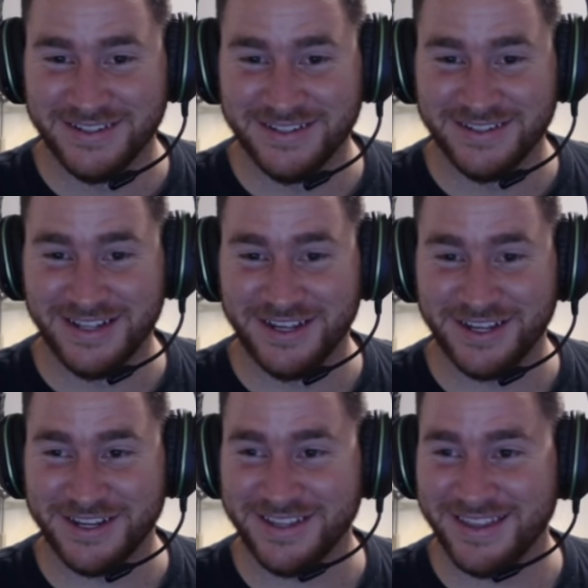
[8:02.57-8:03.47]

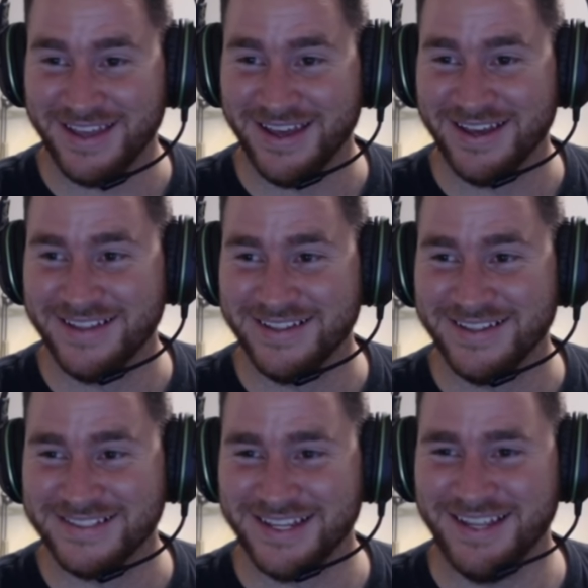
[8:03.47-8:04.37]
Look at that.
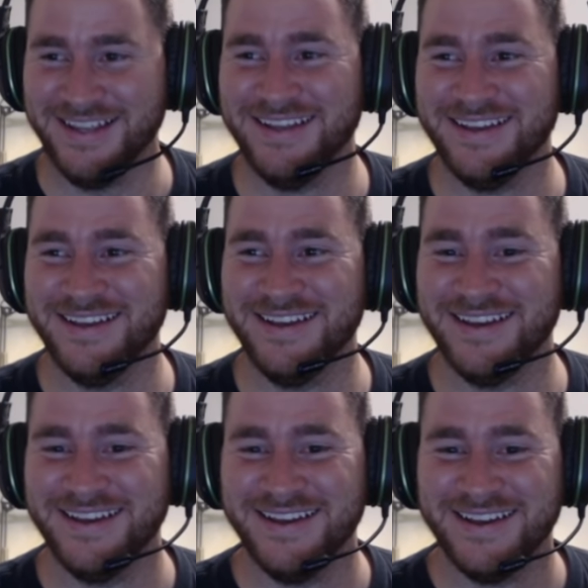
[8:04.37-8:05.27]
That's
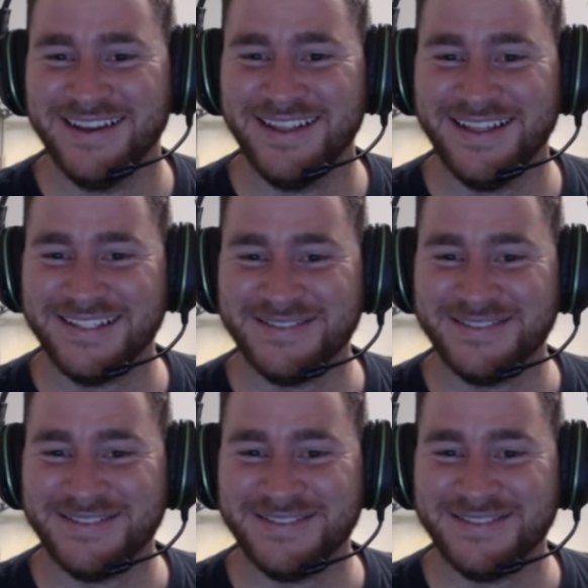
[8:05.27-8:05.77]
that's